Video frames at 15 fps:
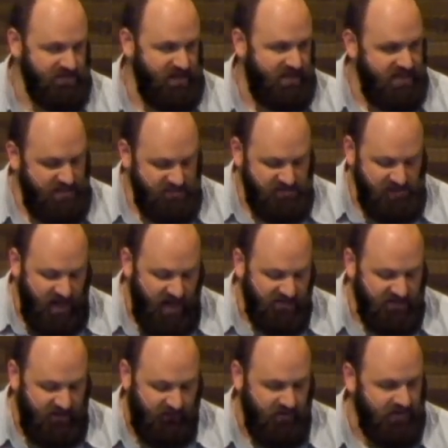Like, he's
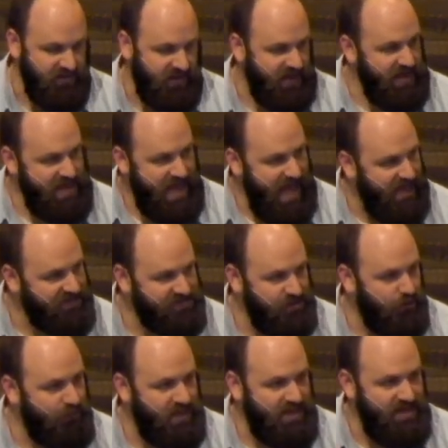lost everything. He has
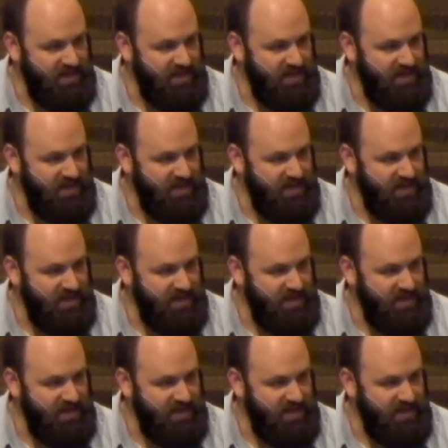nobody.